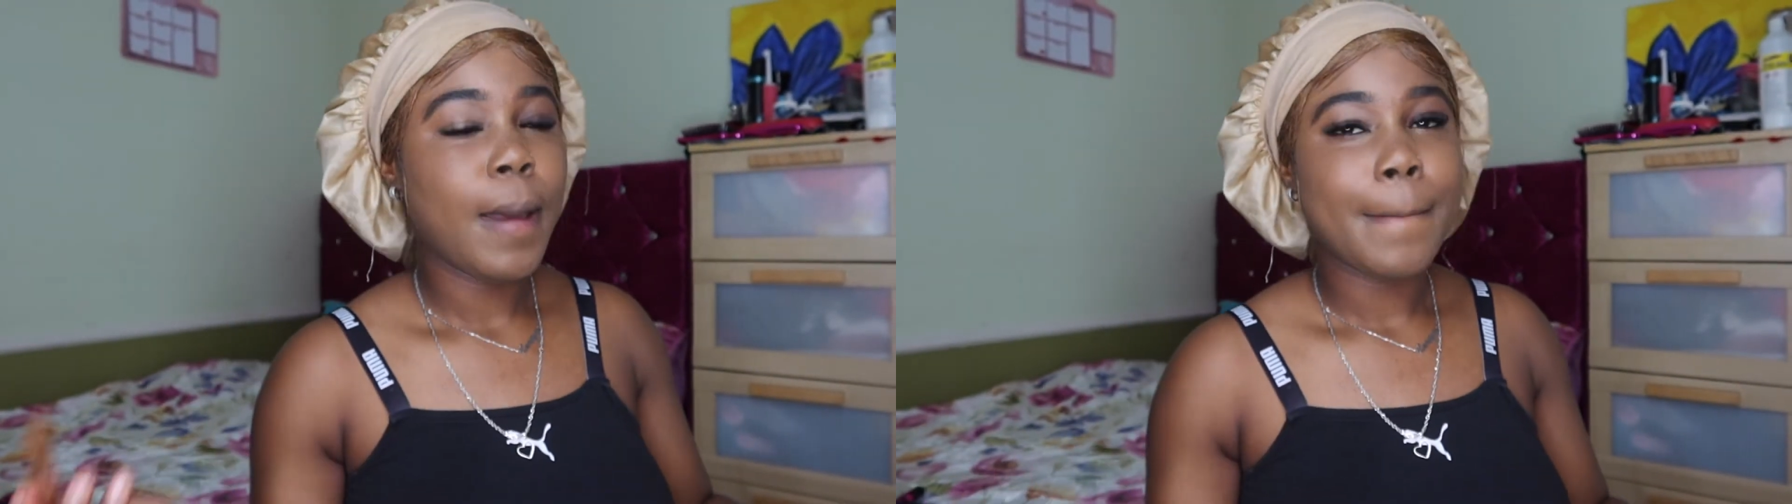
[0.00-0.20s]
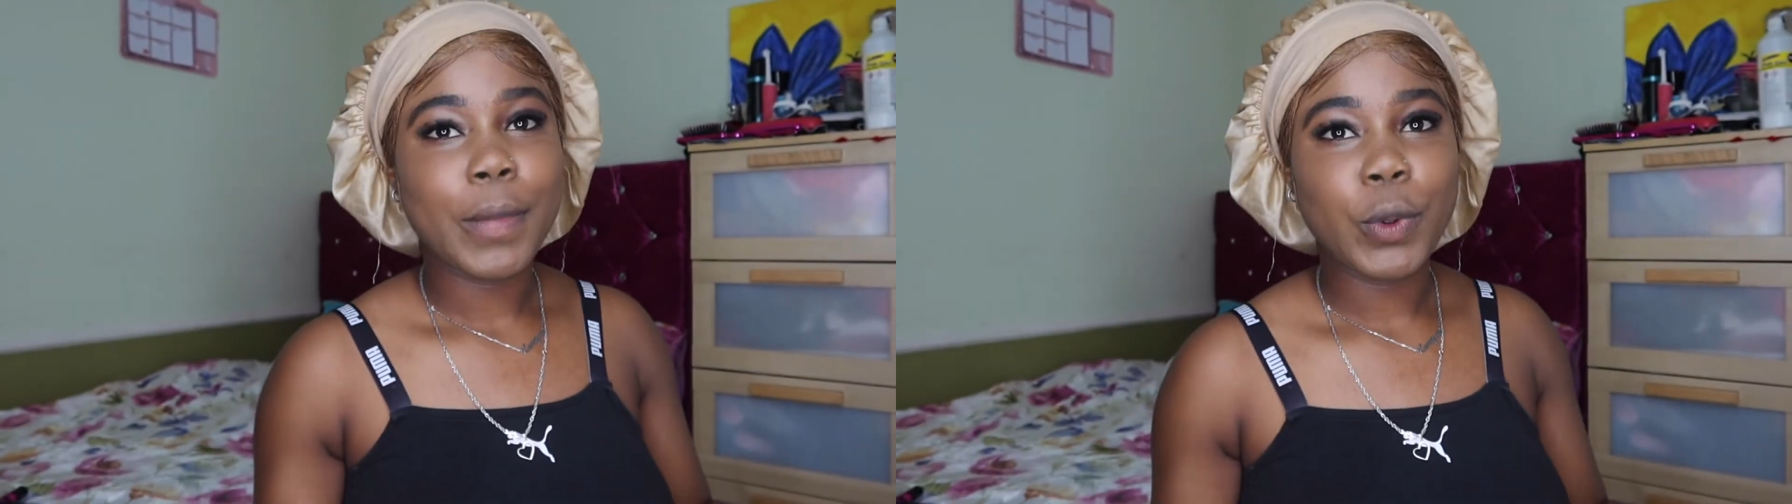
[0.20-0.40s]

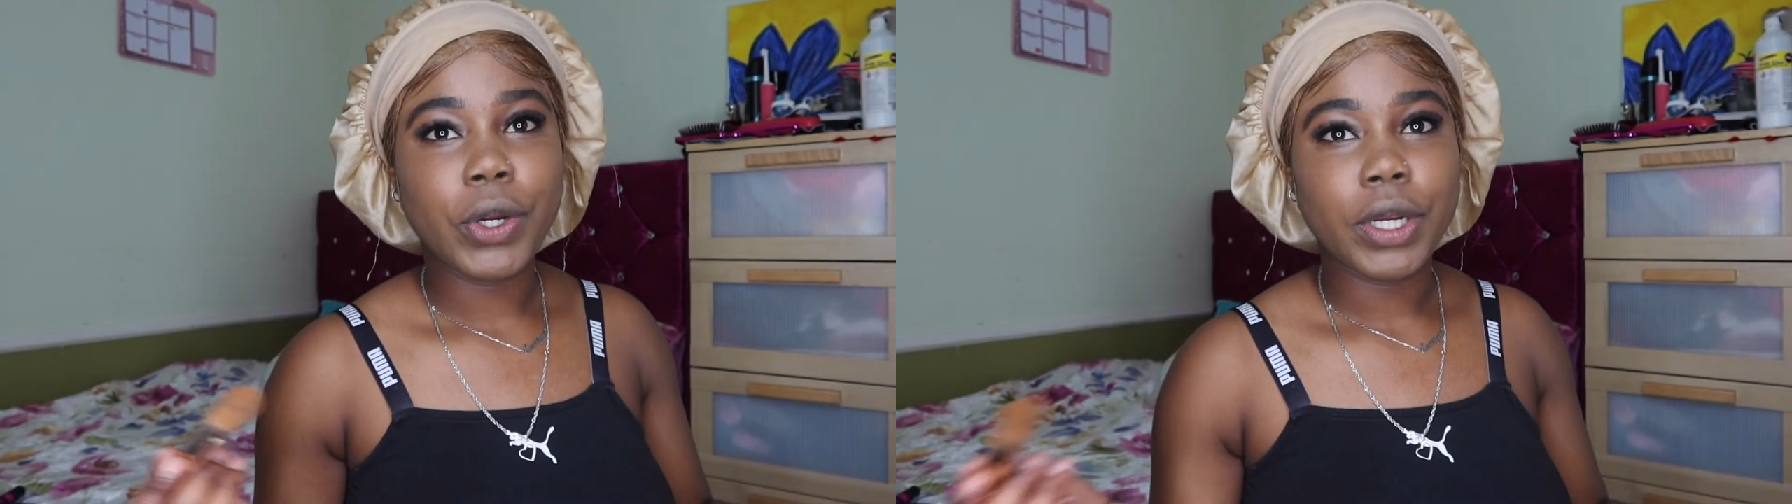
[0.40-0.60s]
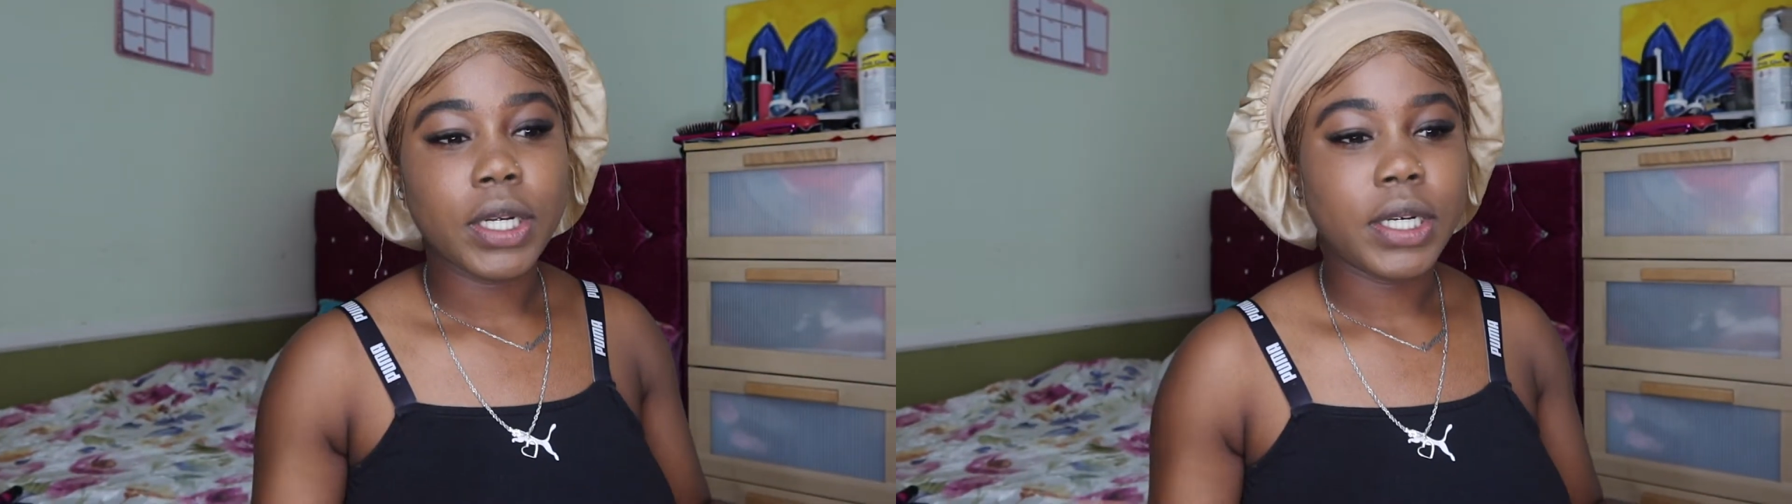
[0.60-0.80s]

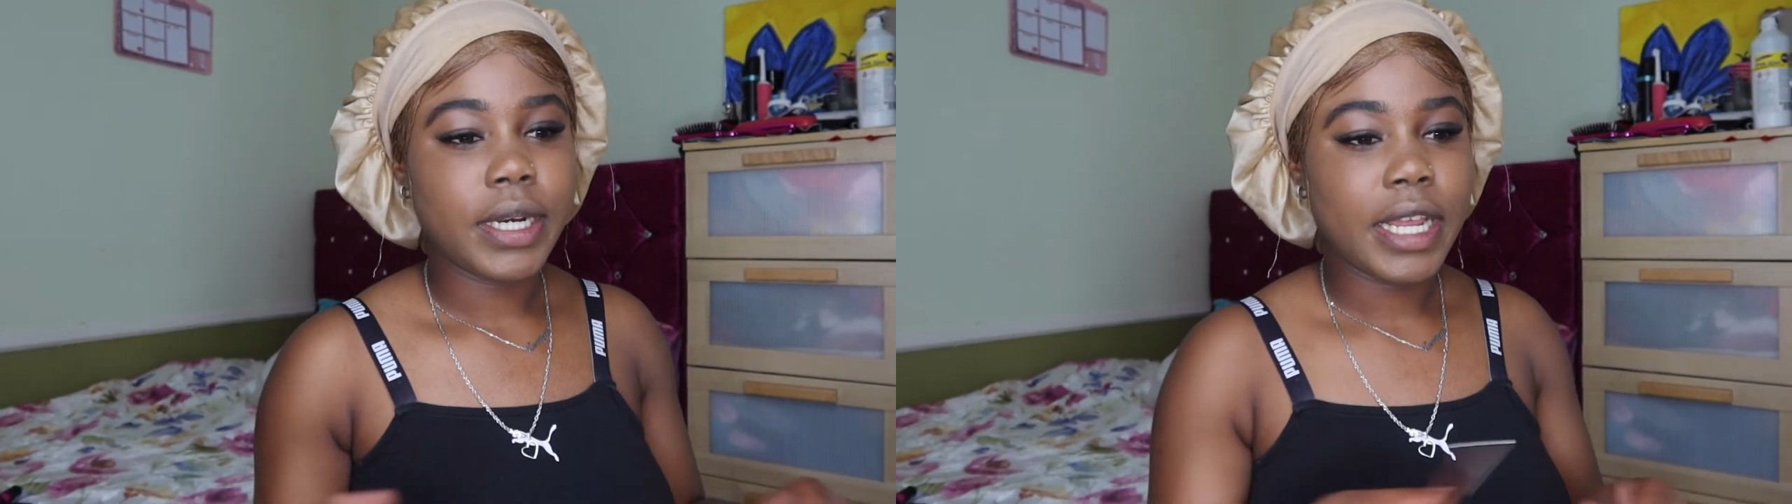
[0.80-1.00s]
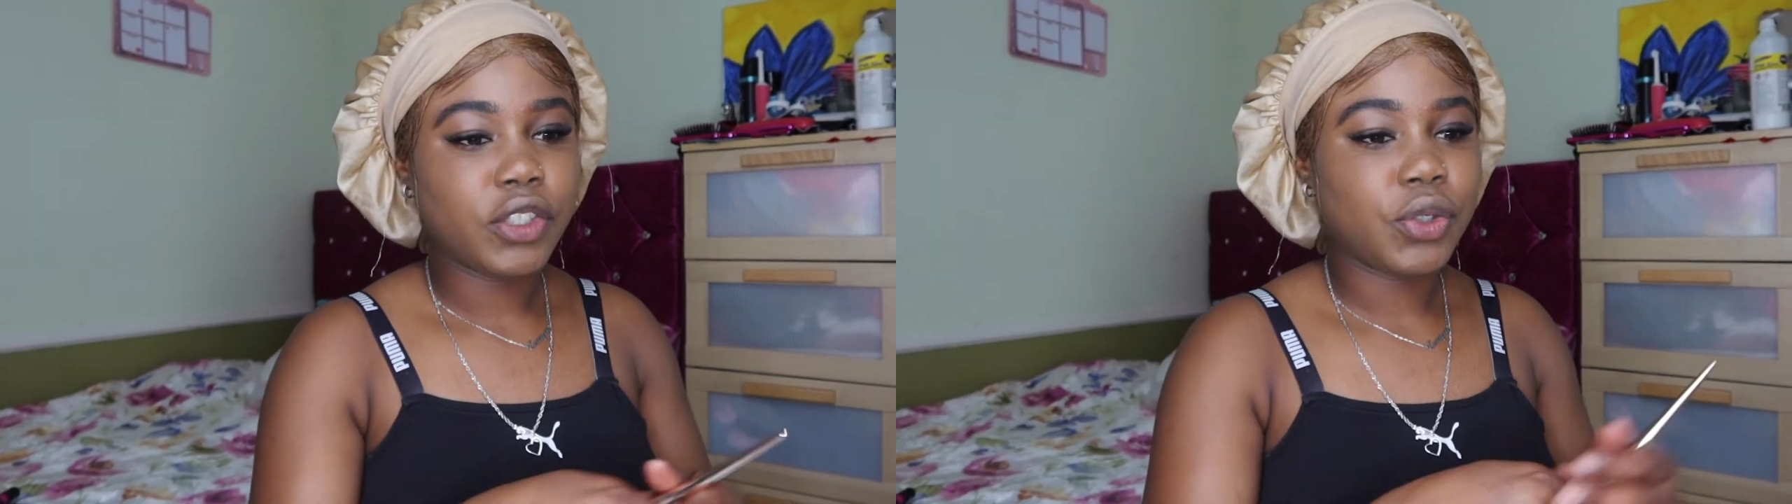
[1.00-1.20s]
more
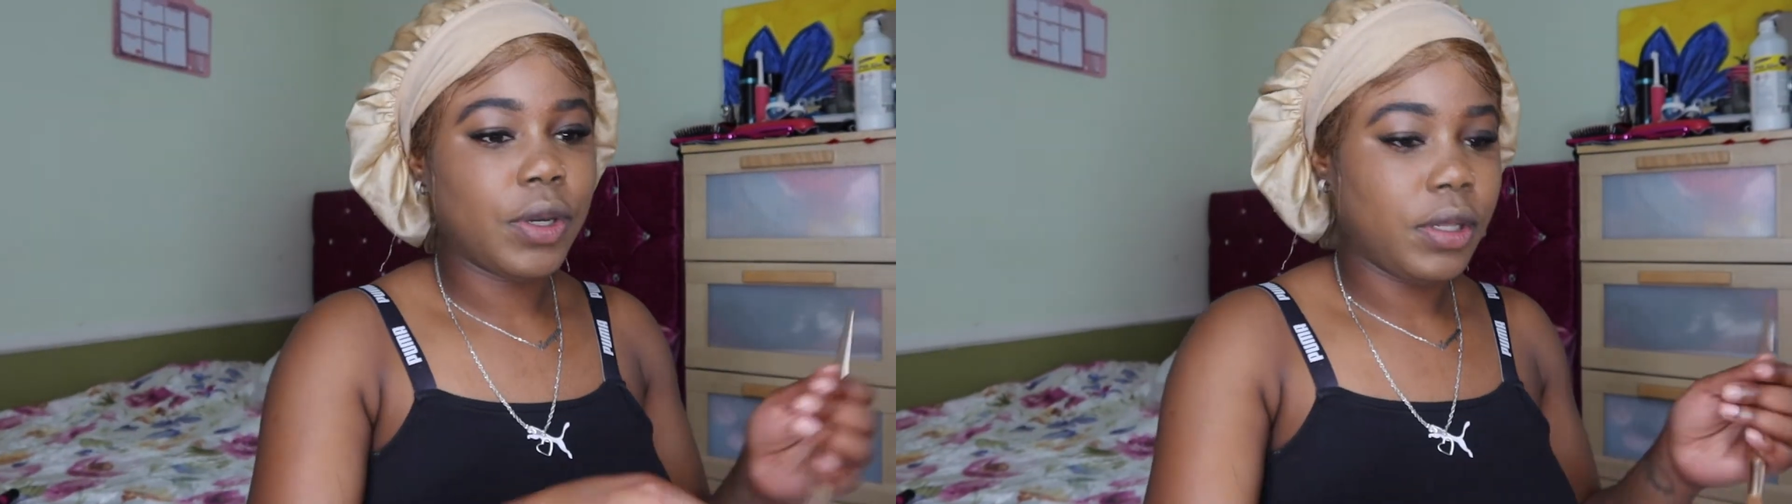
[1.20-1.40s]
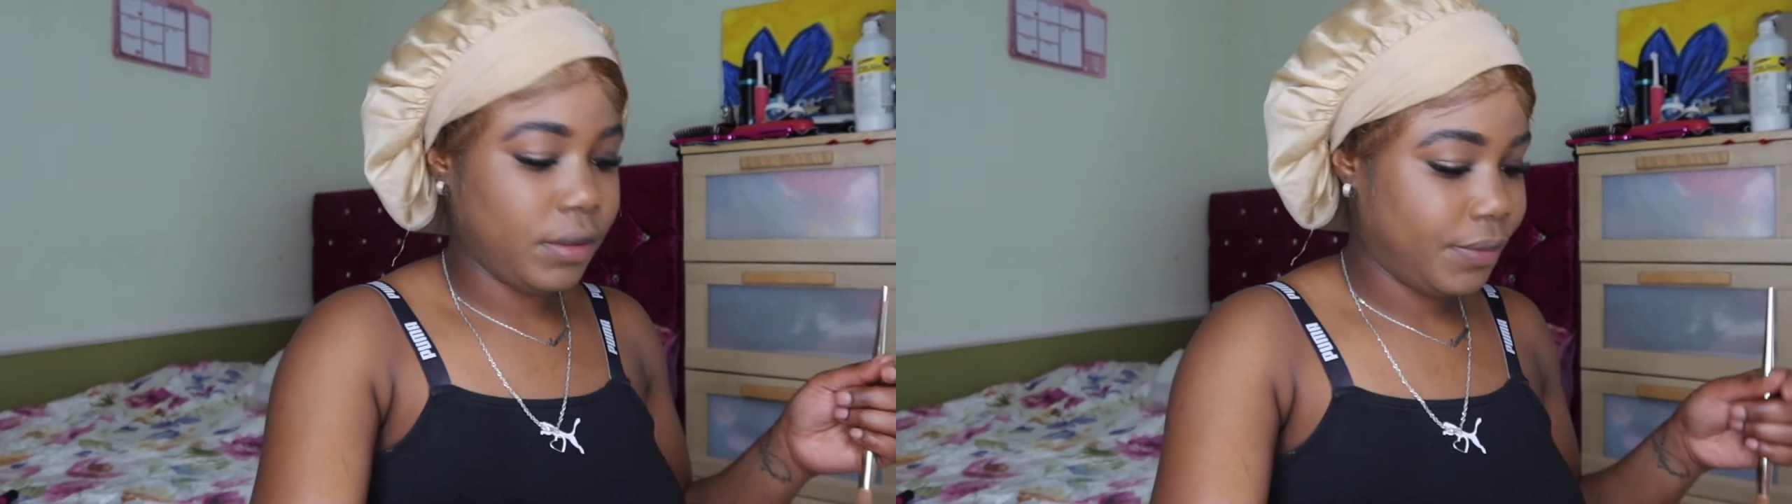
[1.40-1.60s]
natural.